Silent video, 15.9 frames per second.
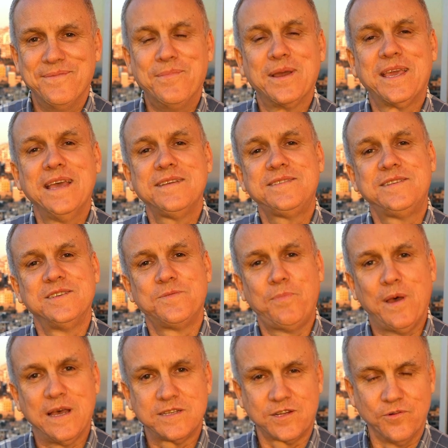My guest is
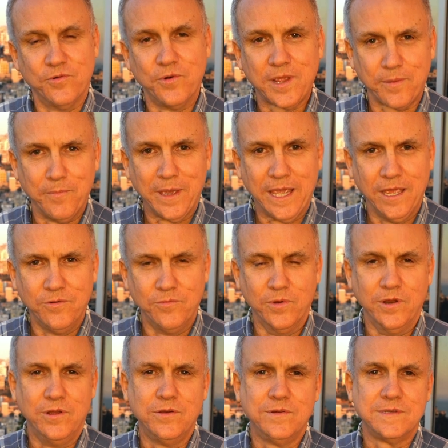Pastor Rick
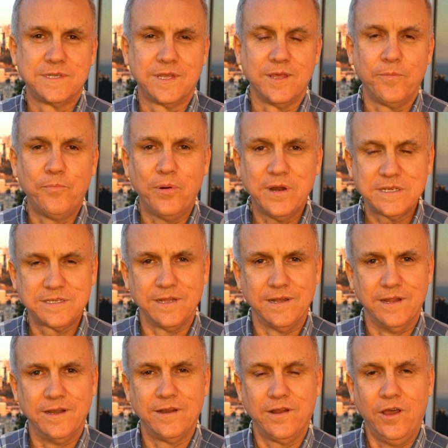McEdward, who is the
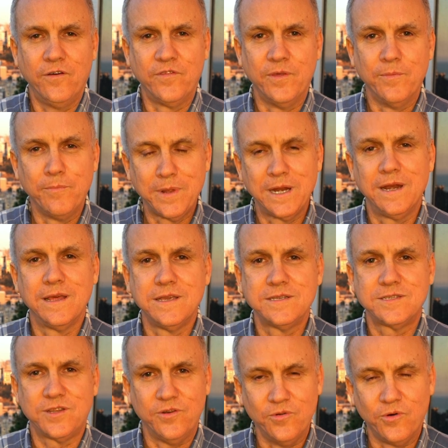president of the Middle
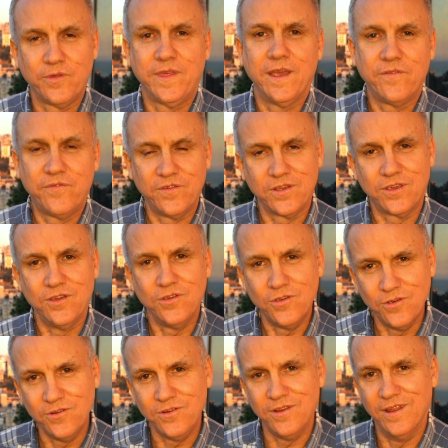East North Africa
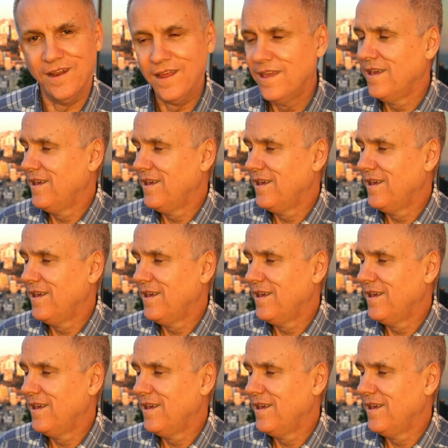Union.